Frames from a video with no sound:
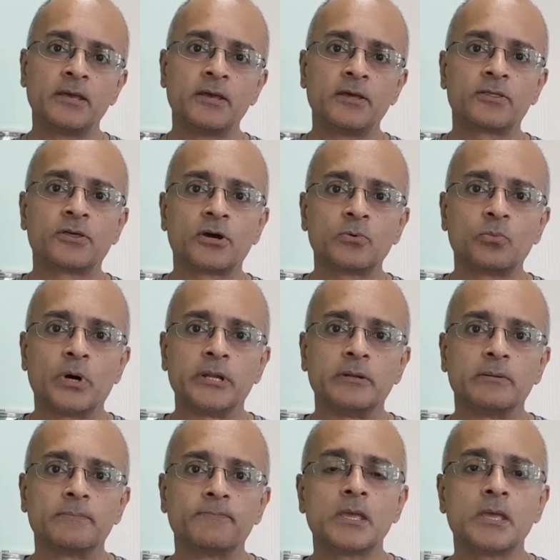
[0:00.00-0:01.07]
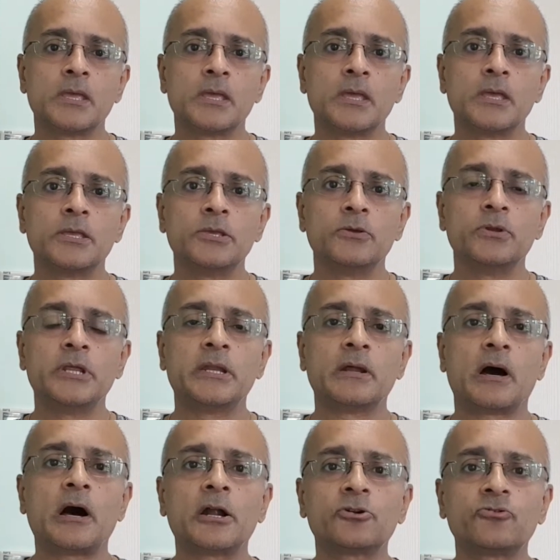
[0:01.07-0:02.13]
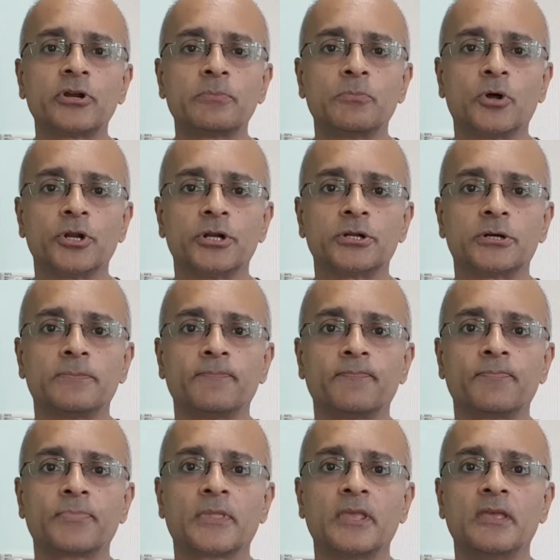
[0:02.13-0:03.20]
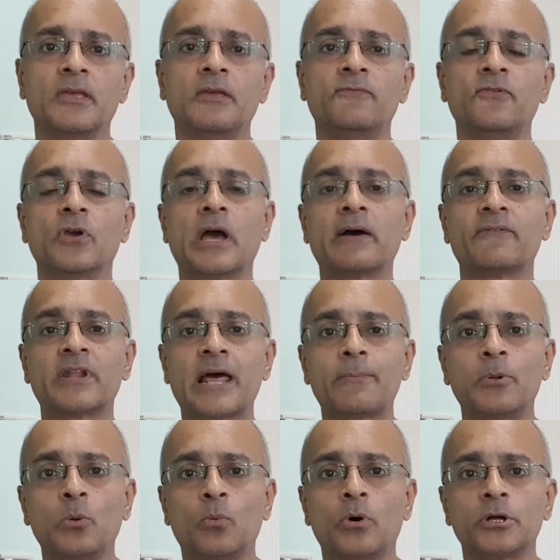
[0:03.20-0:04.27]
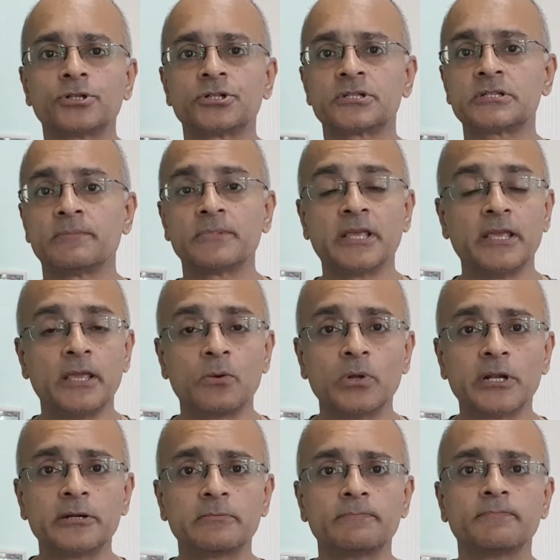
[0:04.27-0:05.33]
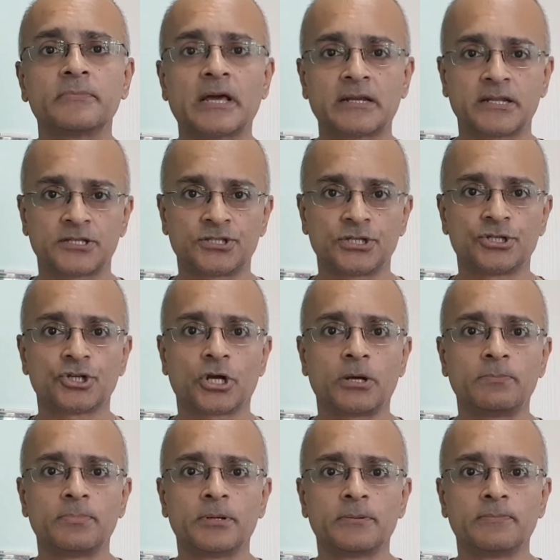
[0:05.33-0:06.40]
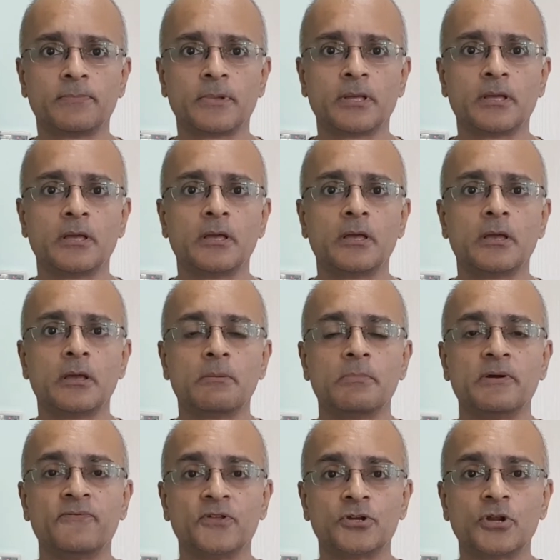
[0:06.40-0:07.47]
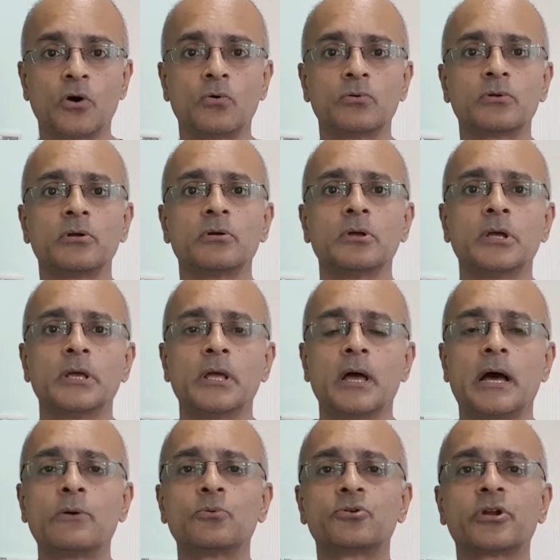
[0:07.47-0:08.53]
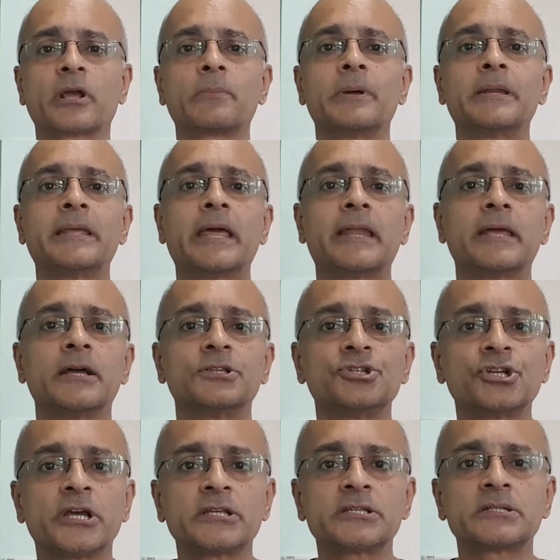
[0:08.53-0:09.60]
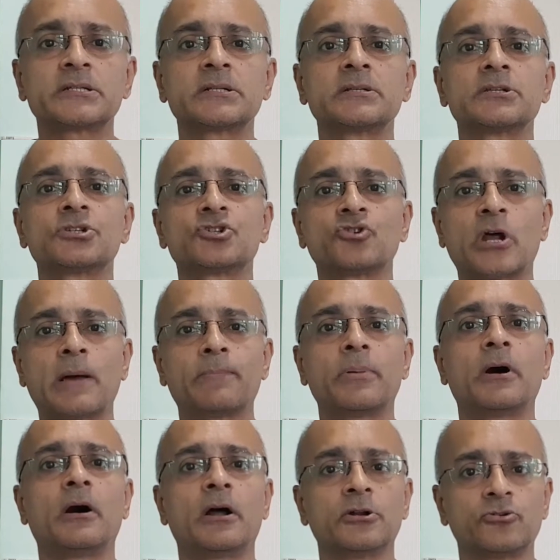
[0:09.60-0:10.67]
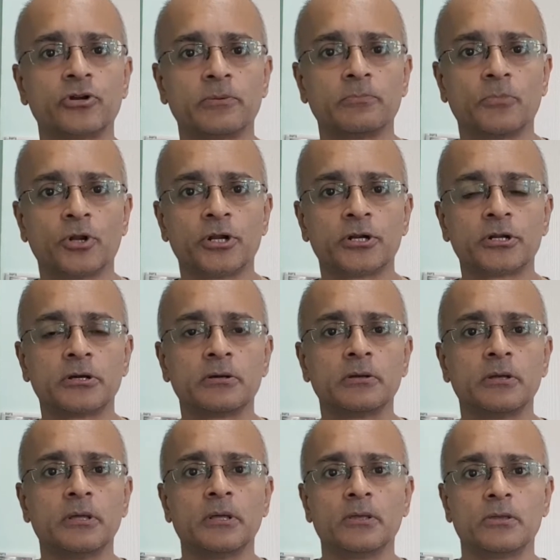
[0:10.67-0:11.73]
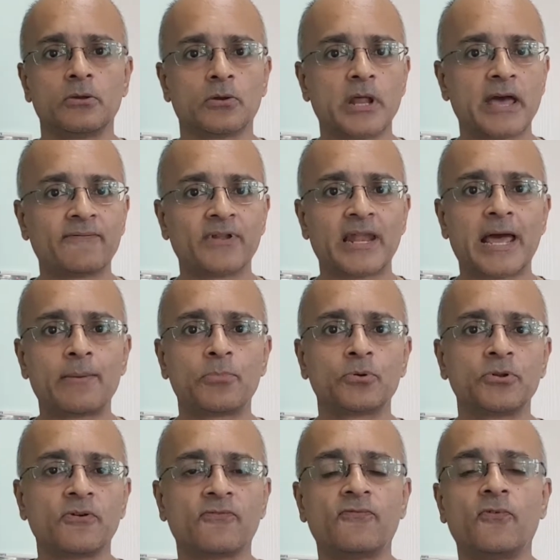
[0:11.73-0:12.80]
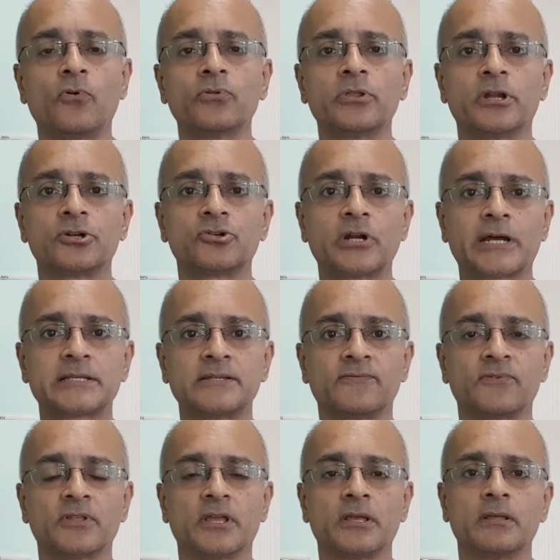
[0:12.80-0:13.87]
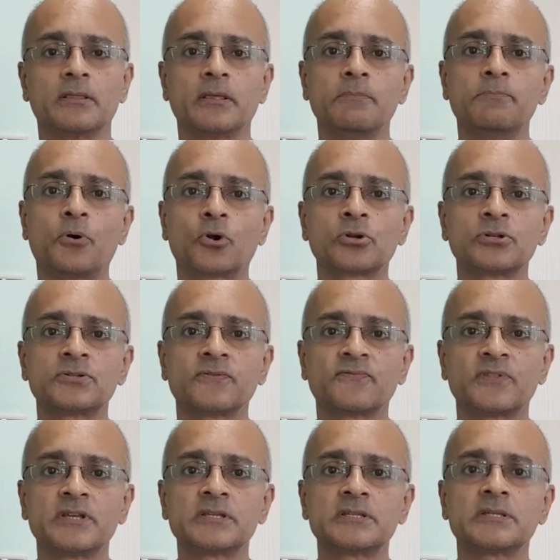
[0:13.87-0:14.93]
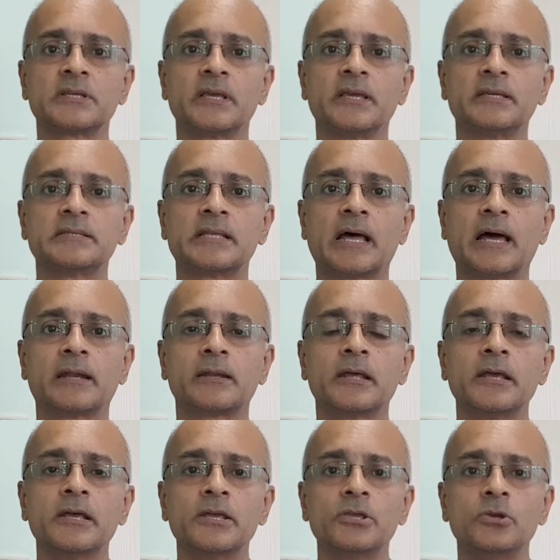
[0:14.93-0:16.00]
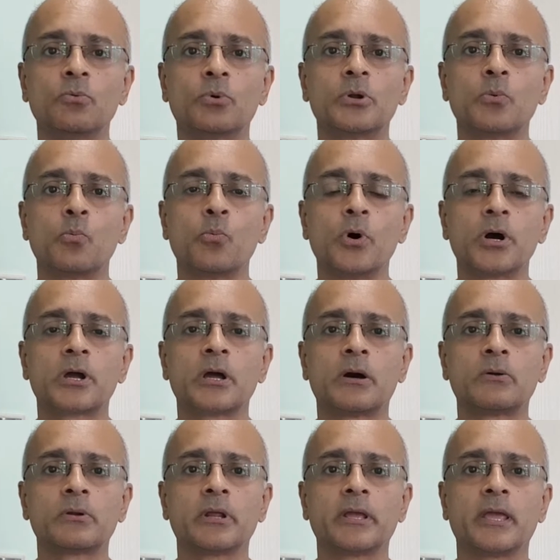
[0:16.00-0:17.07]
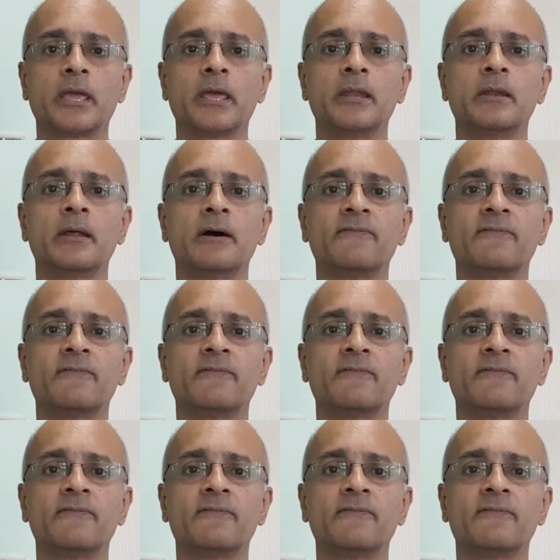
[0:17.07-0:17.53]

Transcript: Third one, you need a heart rate monitor. If you have an Apple Watch or something equivalent, that does the job. But if you don't, I would recommend getting a chest strap heart rate monitor. You'd have an app on your phone that tracks everything. The importance of this is that you want to work out in a